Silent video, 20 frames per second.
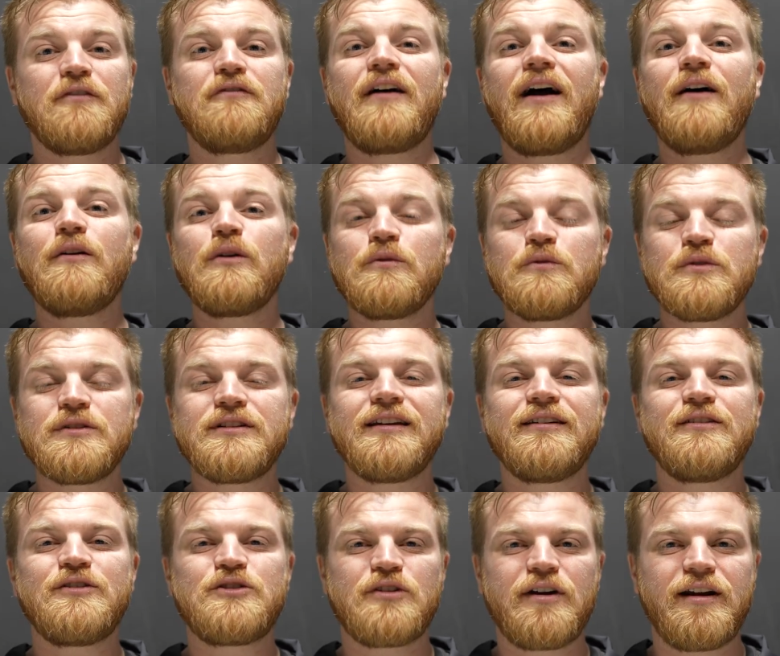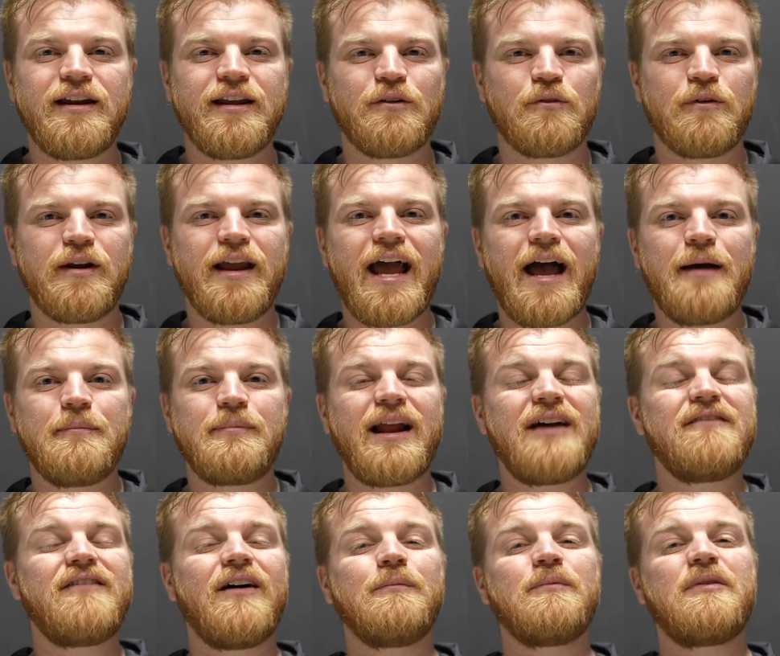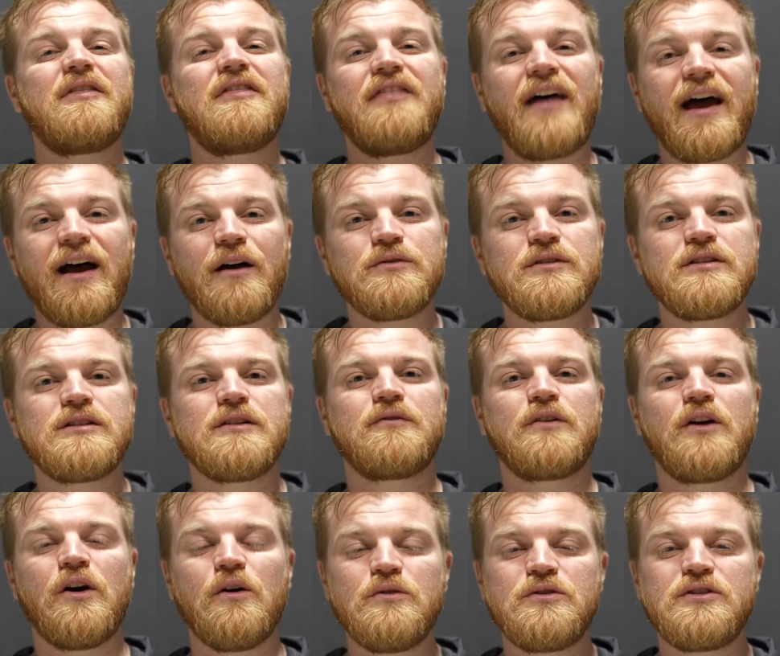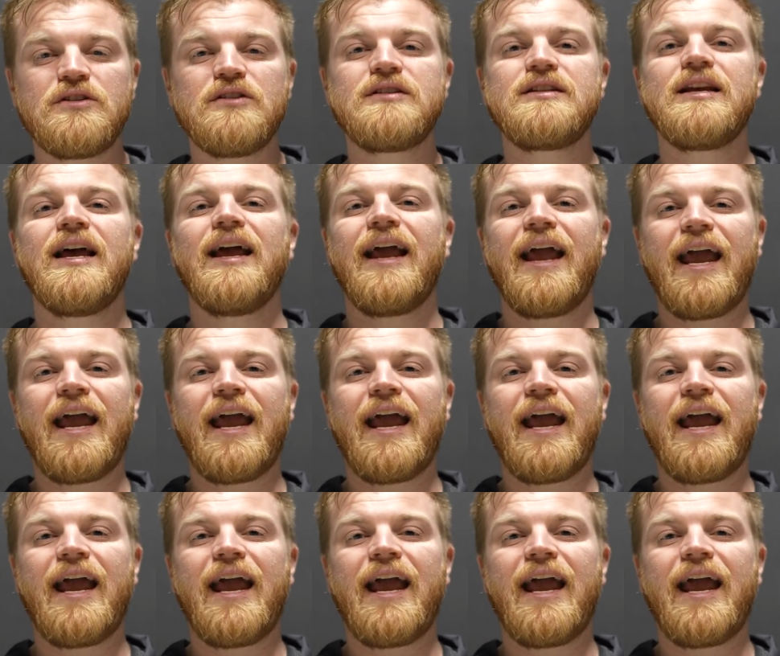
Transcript: founder of Resilient Training and Rehab, and I've helped thousands of coaches